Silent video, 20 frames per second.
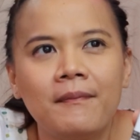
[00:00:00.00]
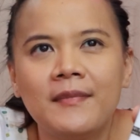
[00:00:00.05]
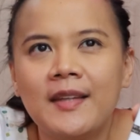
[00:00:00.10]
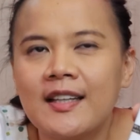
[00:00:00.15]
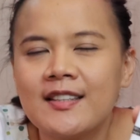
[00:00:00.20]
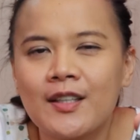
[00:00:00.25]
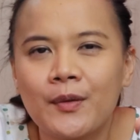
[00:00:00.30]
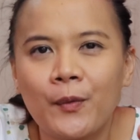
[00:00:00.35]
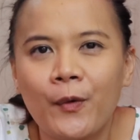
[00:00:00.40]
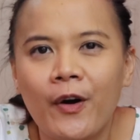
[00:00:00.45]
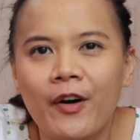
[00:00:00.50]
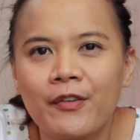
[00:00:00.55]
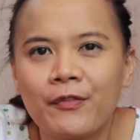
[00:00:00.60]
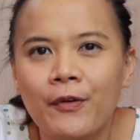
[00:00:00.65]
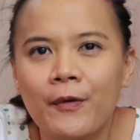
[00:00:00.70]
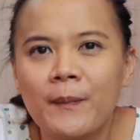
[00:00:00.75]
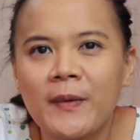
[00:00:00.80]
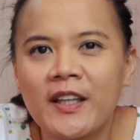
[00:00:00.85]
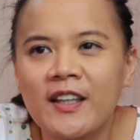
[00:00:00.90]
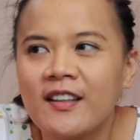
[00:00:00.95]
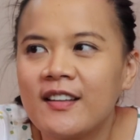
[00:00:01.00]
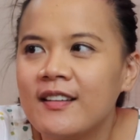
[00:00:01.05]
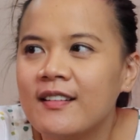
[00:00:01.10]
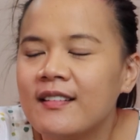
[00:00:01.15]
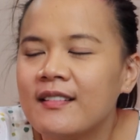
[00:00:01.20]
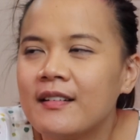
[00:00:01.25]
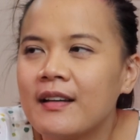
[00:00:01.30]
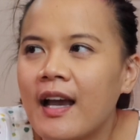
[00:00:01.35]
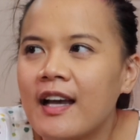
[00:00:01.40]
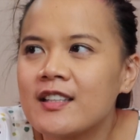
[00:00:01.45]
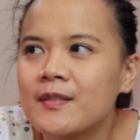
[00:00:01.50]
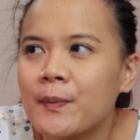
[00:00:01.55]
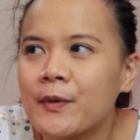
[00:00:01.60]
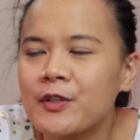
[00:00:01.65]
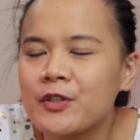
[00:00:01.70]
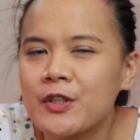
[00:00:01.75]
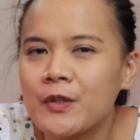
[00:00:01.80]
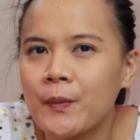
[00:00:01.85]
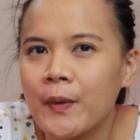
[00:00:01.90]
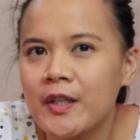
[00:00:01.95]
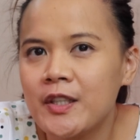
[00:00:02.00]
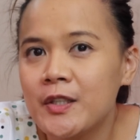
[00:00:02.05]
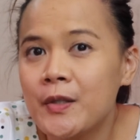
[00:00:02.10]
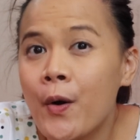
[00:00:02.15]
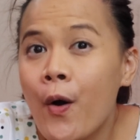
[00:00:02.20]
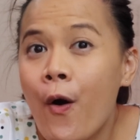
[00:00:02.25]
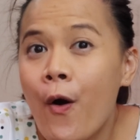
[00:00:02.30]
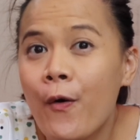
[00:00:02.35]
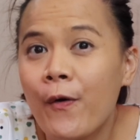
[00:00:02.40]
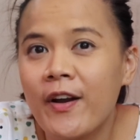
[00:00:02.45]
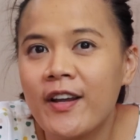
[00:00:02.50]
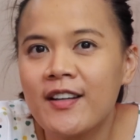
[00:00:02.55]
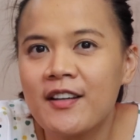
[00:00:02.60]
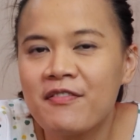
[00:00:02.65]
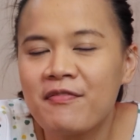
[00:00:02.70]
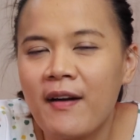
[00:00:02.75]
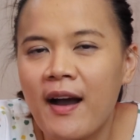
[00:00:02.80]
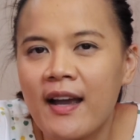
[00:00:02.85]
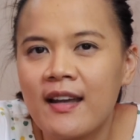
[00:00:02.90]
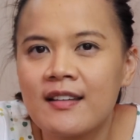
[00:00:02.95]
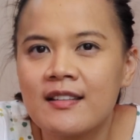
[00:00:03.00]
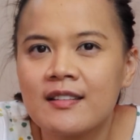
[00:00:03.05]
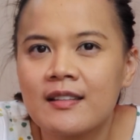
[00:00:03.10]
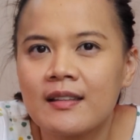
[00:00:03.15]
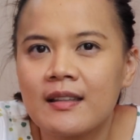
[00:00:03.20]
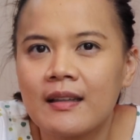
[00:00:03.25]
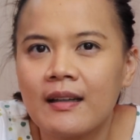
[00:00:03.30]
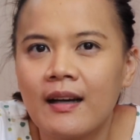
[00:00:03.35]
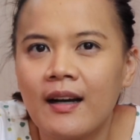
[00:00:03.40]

Doesn't work for me, especially when you already find